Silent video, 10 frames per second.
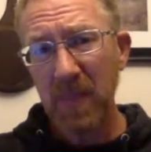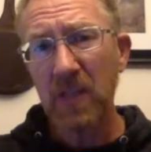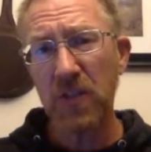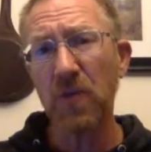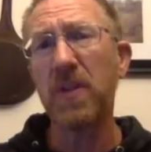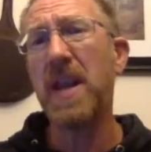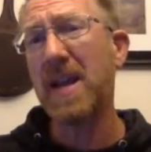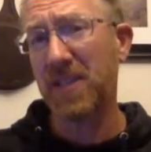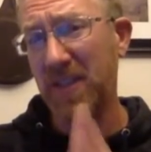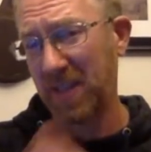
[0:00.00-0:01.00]
So the
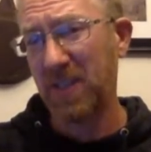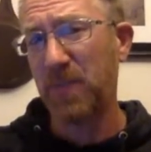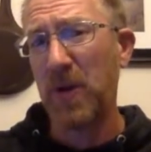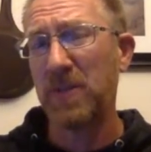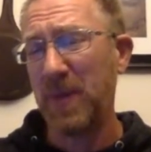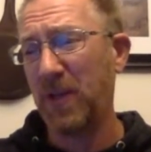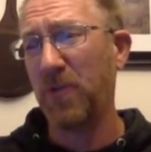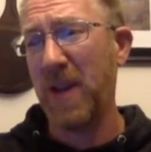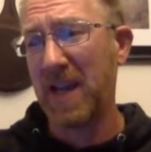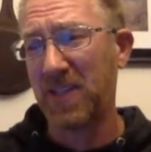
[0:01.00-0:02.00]
next thing, this brings me to a
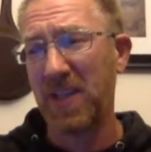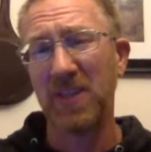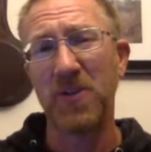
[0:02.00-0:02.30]
next thing.